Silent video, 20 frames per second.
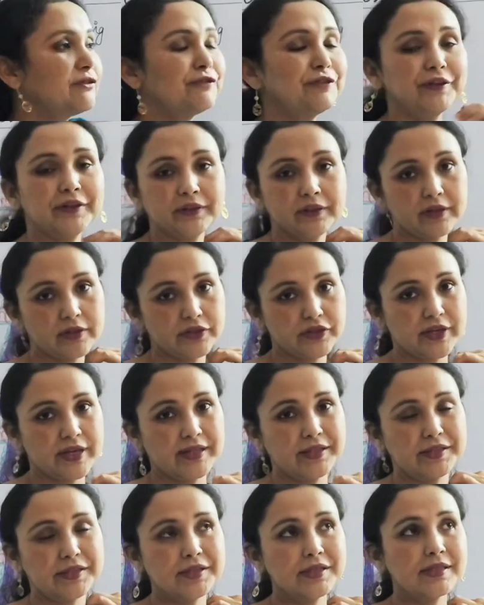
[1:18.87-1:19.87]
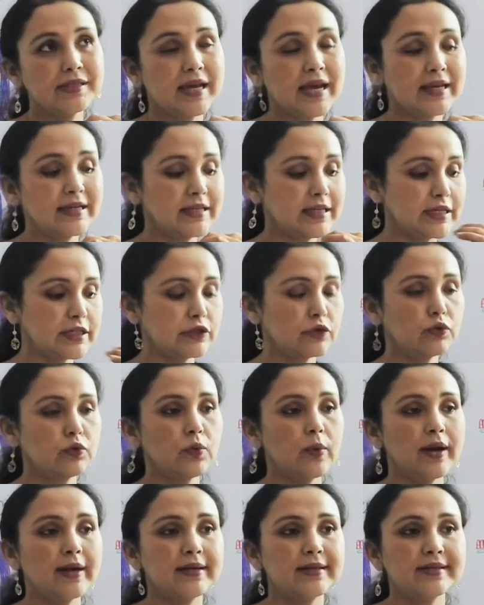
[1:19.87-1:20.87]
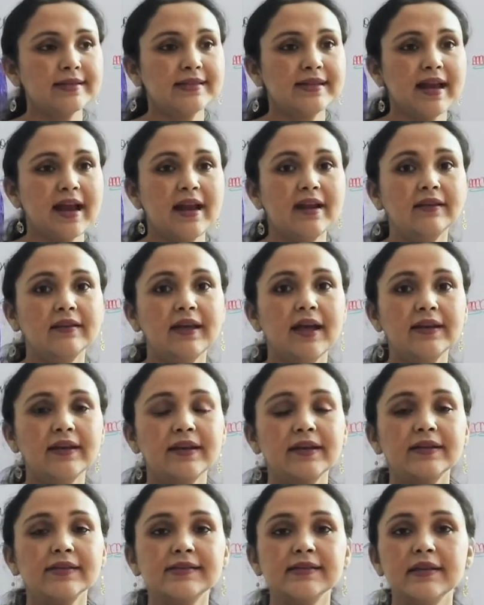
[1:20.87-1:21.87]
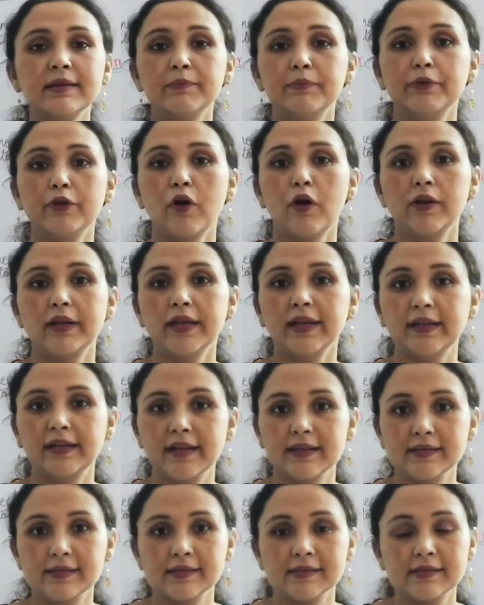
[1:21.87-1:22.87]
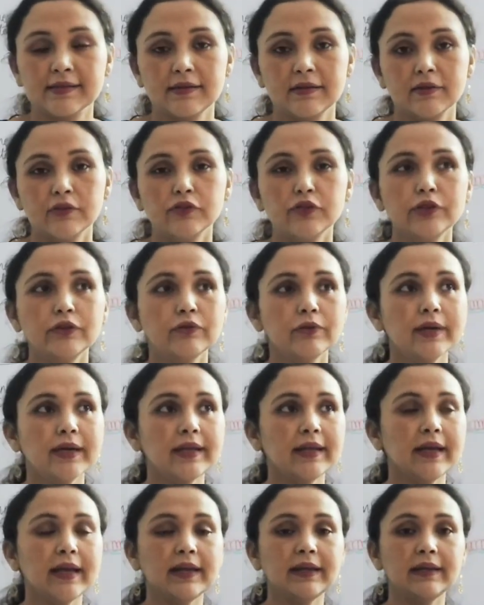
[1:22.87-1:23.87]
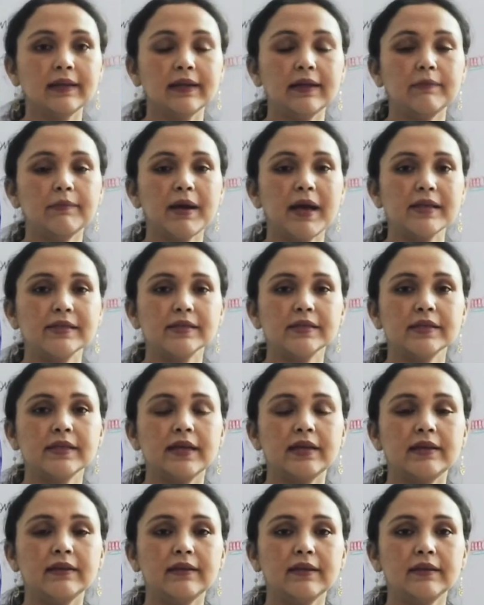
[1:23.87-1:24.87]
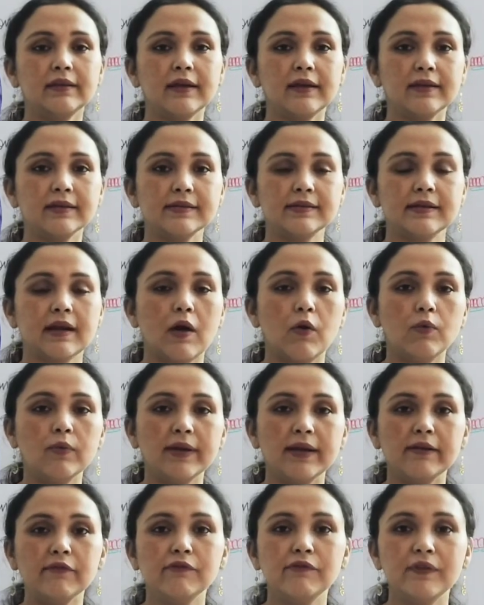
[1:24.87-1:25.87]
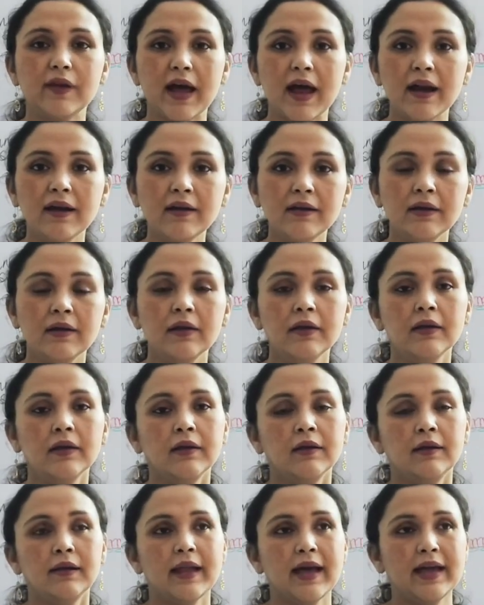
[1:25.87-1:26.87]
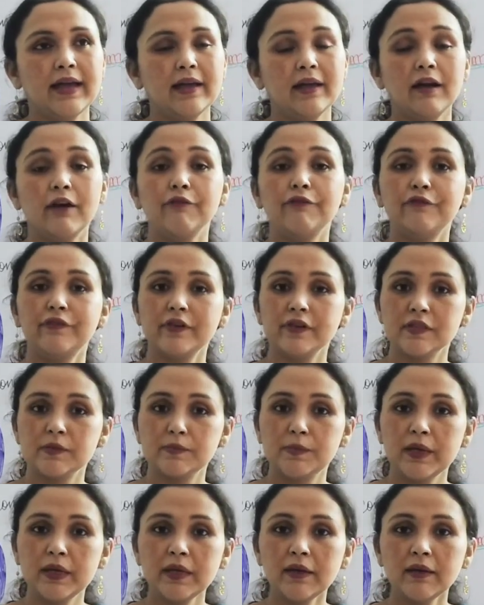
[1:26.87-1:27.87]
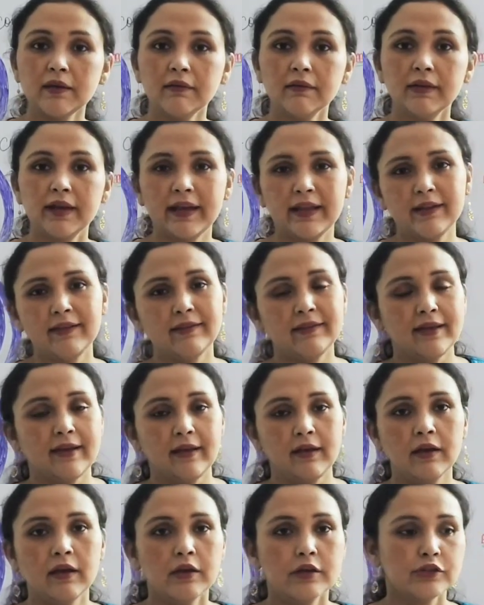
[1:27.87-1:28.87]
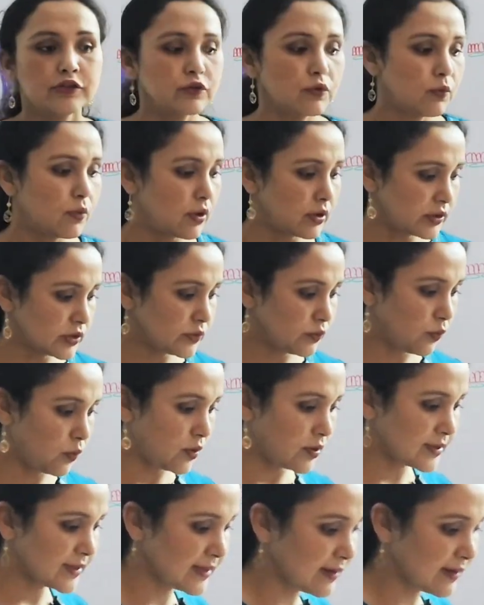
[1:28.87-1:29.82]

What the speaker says: the further changes, I need you to understand that it is an embryonic disc. So you can imagine anything that is round and flat, like a frisbee, anything. So what was